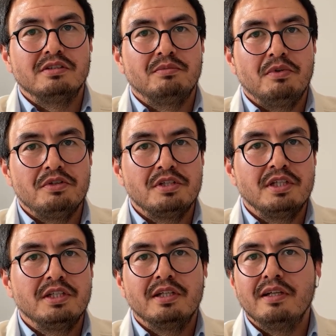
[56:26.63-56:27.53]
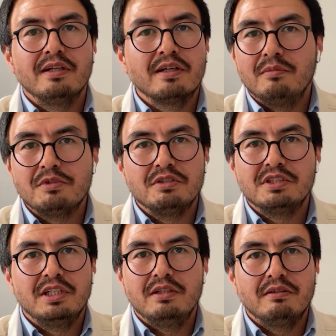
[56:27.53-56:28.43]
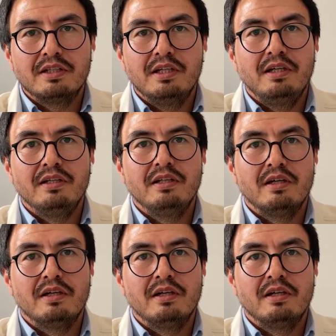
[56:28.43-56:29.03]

this opportunity, and then come to say that, okay,